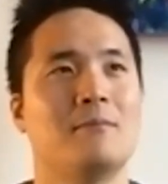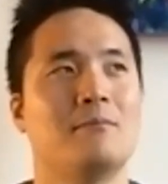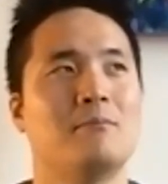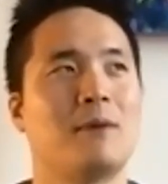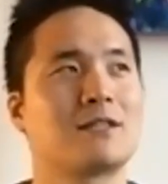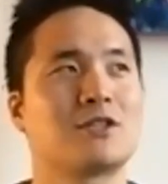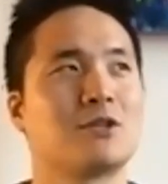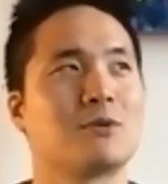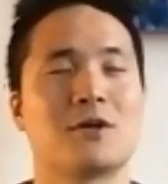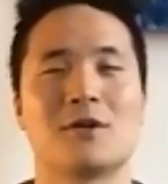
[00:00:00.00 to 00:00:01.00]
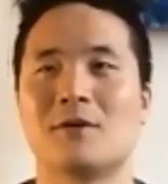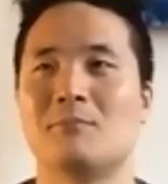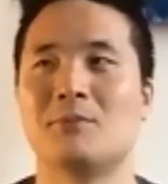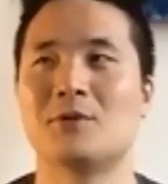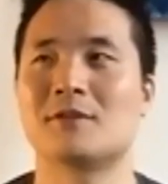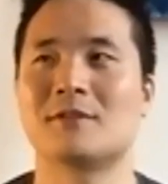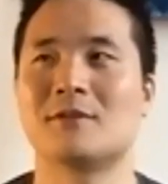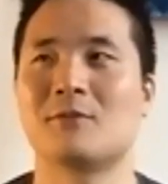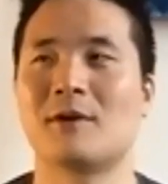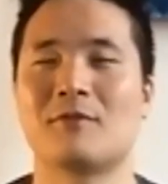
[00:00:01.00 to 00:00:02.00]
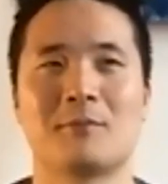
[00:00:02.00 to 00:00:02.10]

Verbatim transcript: macho-er Buddhist in a way for